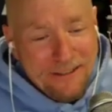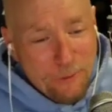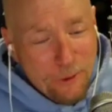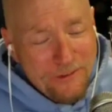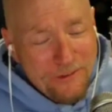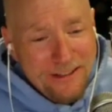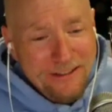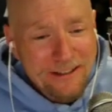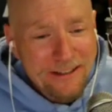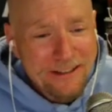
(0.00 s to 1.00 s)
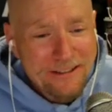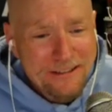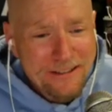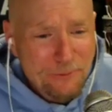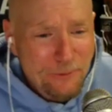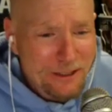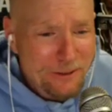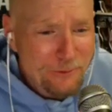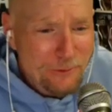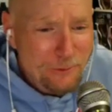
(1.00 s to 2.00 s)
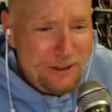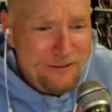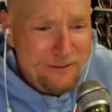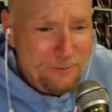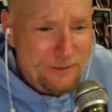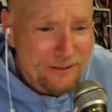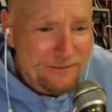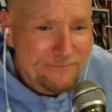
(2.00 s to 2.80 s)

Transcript: Of course, I didn't tell him what I was wearing in bed.